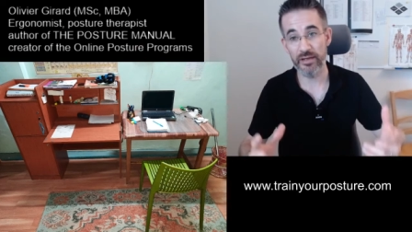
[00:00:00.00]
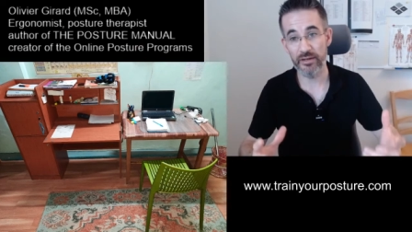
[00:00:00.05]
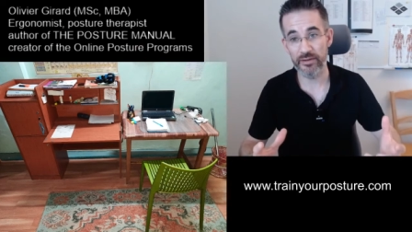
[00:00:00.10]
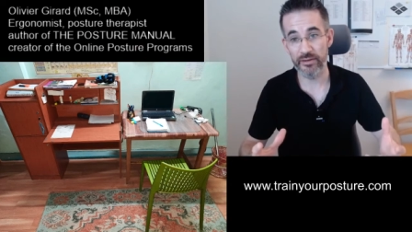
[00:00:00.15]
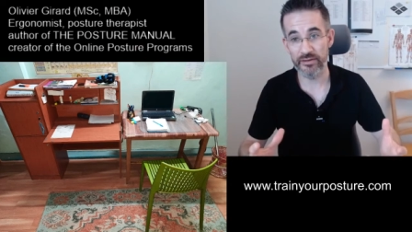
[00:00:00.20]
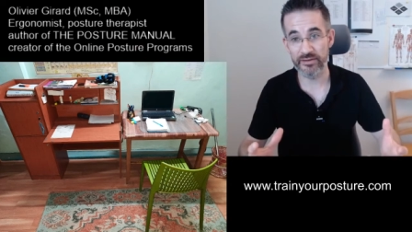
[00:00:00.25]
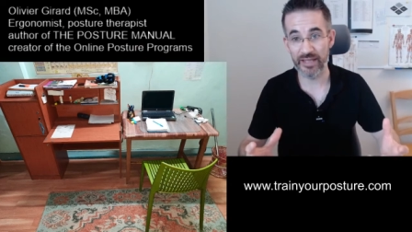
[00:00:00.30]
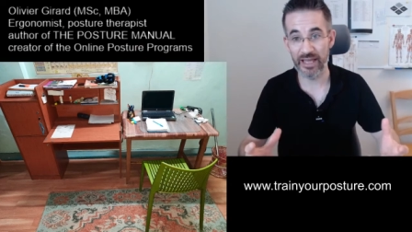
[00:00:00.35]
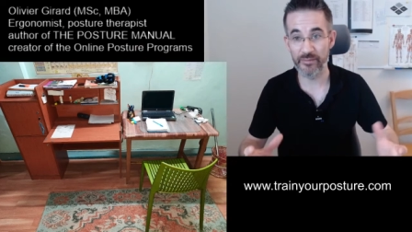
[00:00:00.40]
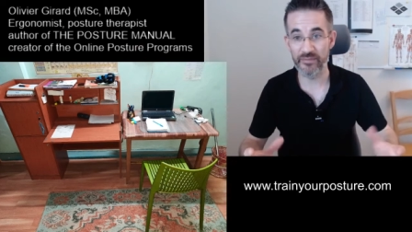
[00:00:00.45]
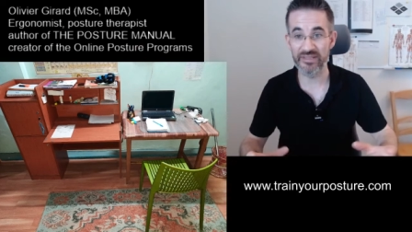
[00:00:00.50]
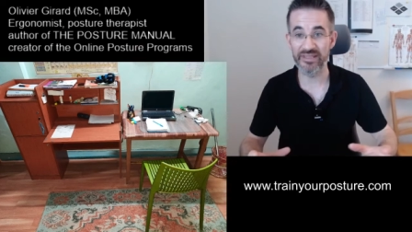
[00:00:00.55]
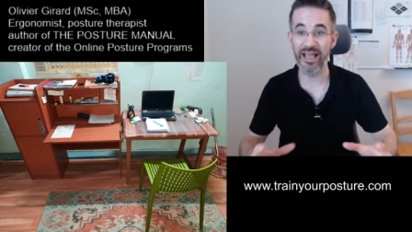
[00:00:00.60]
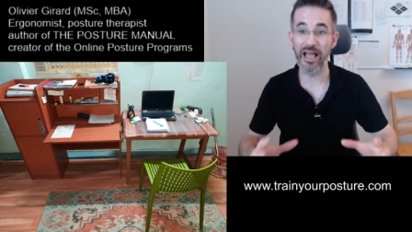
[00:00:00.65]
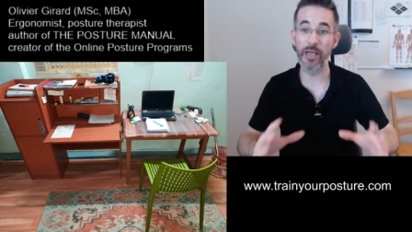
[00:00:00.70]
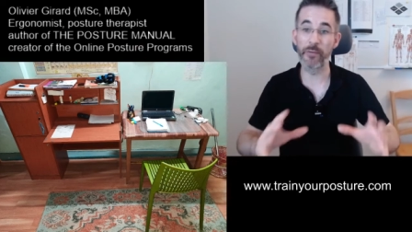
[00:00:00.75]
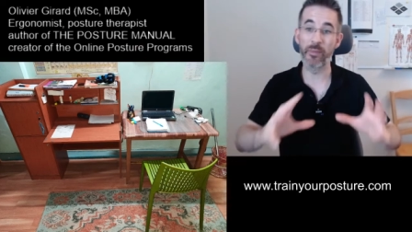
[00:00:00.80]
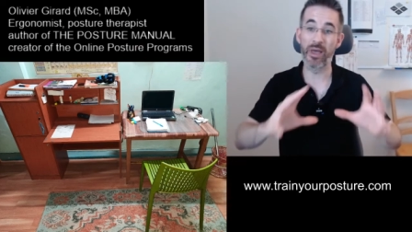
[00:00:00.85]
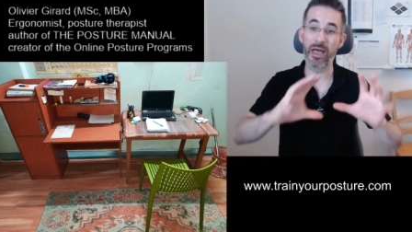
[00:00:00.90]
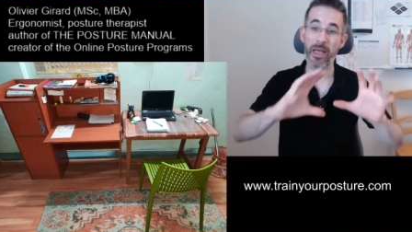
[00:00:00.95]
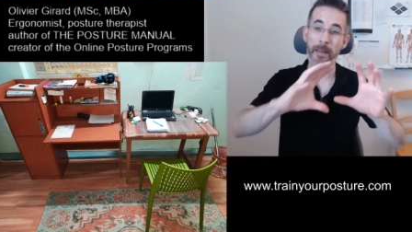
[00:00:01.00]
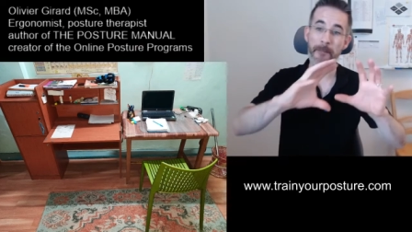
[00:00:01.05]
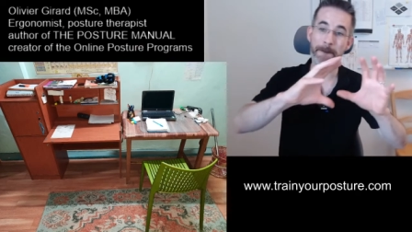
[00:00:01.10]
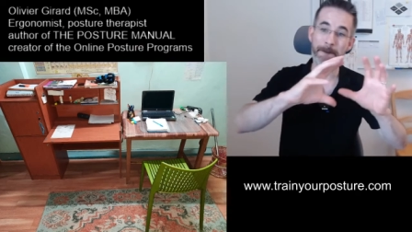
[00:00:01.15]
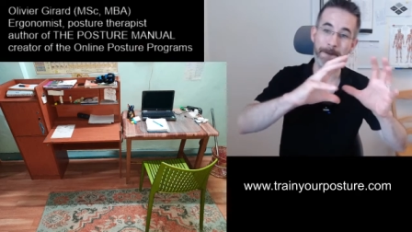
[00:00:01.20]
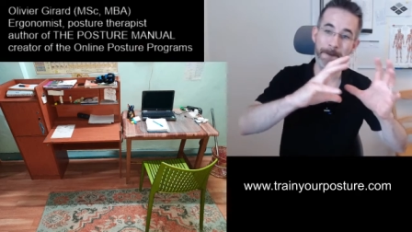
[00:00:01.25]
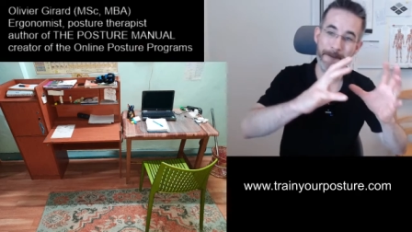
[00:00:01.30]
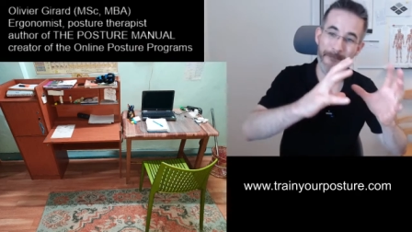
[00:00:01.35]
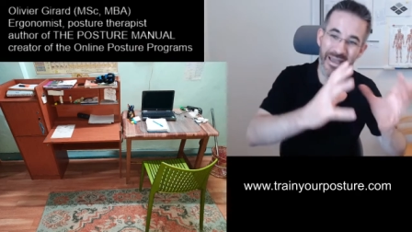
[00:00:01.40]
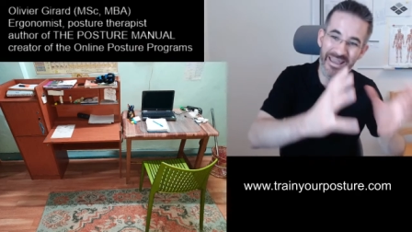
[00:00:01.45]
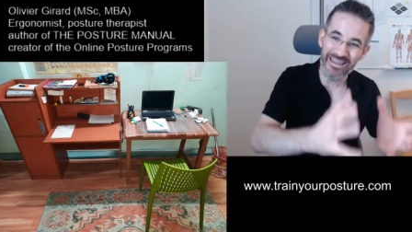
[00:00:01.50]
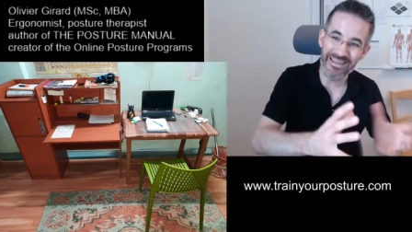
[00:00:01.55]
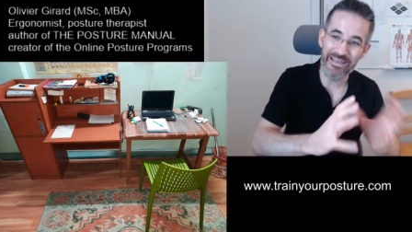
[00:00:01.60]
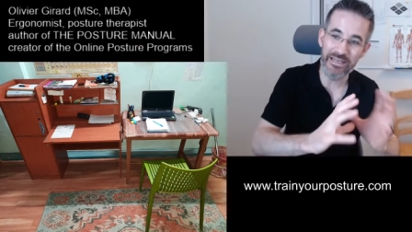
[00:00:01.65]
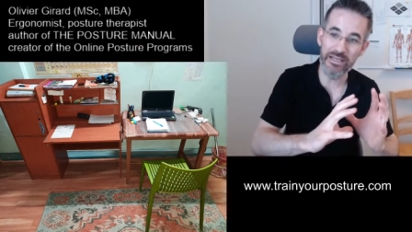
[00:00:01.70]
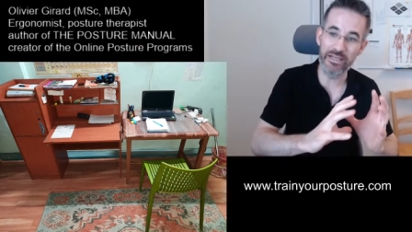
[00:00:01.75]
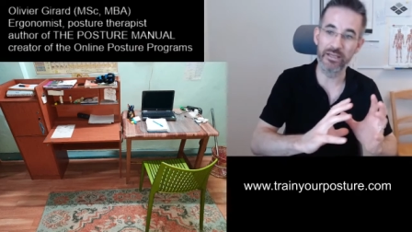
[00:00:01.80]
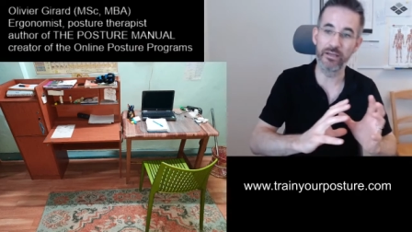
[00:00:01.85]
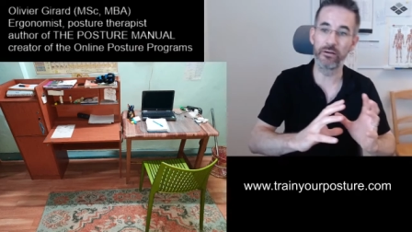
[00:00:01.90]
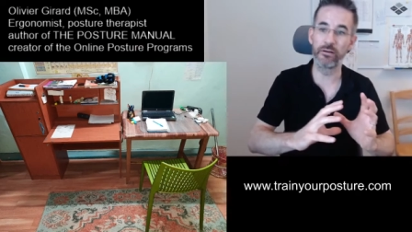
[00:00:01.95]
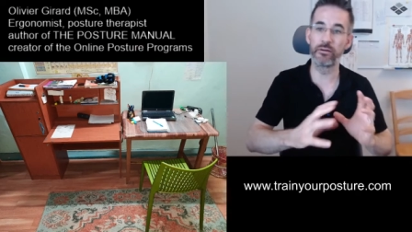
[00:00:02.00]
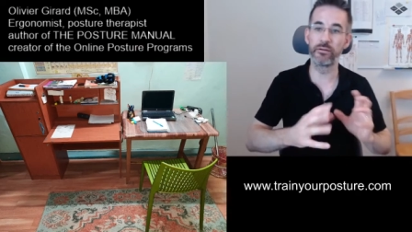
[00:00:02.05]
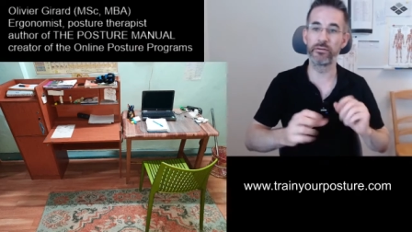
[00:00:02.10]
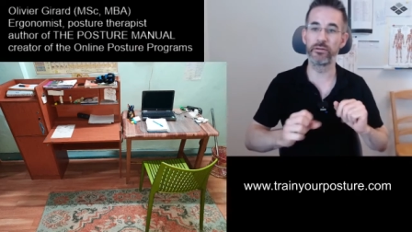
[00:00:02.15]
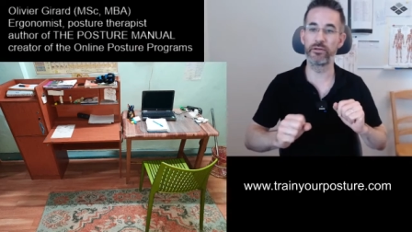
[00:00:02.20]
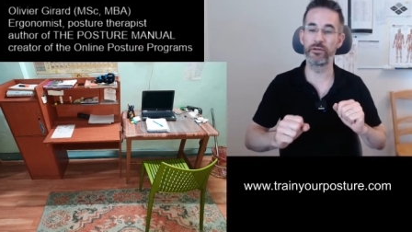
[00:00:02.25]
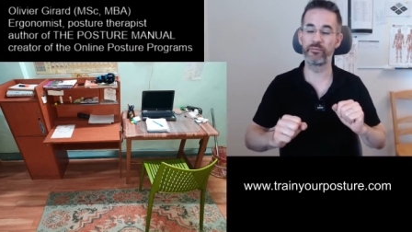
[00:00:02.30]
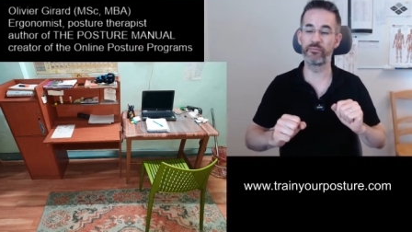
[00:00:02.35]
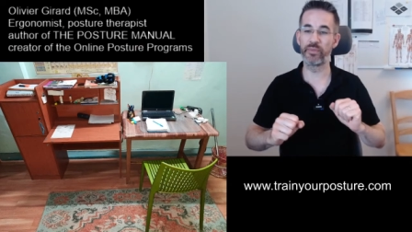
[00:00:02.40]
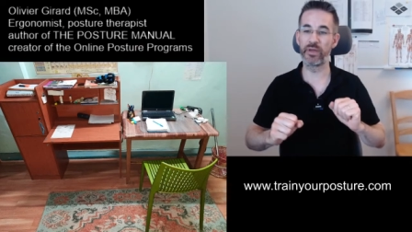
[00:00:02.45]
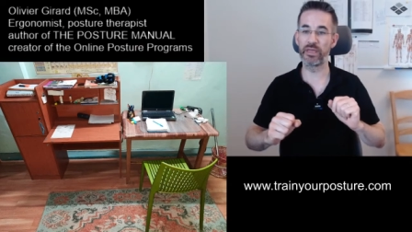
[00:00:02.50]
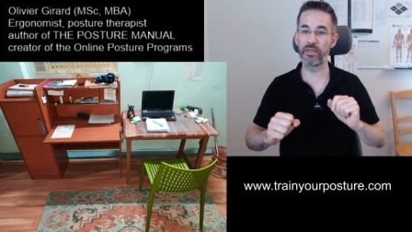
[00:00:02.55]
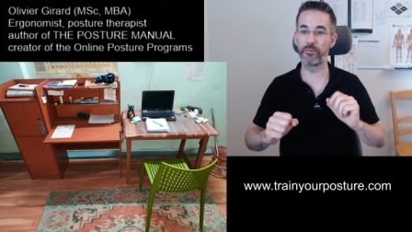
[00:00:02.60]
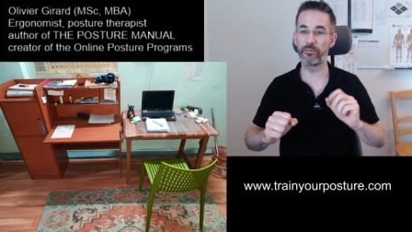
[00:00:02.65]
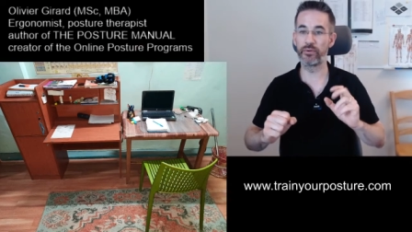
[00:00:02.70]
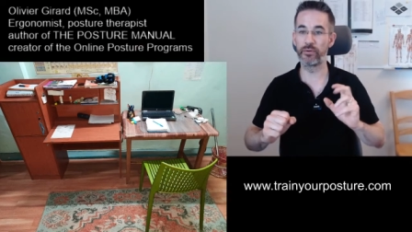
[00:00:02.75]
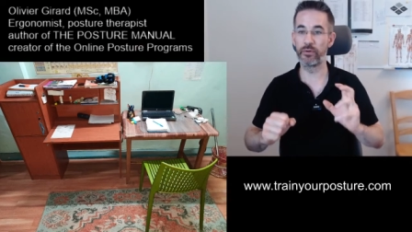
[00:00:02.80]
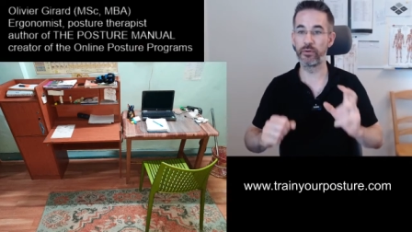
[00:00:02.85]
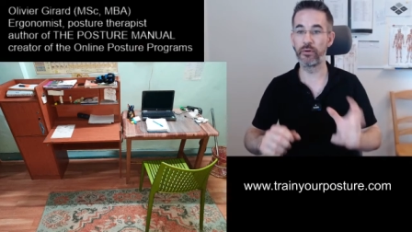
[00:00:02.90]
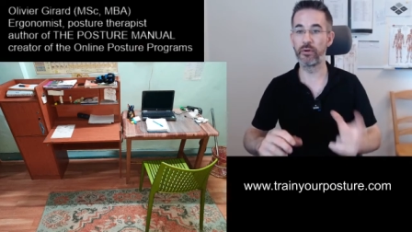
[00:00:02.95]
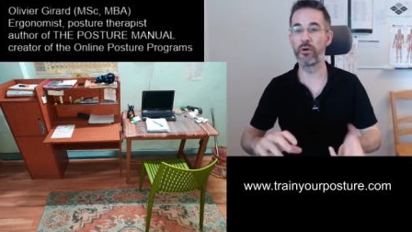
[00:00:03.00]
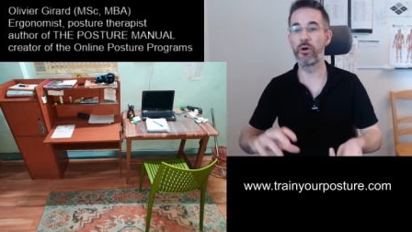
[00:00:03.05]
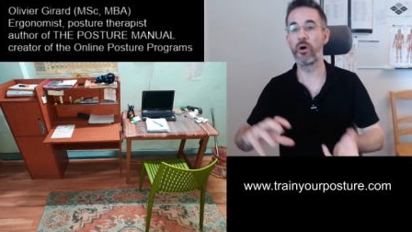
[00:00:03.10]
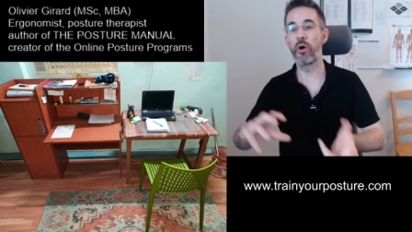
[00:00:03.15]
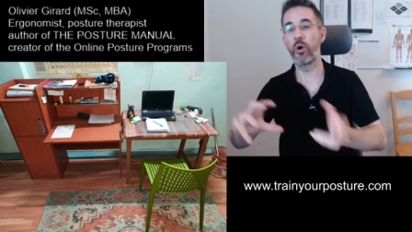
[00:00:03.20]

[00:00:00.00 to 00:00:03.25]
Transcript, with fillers: other times I'm mainly on the paper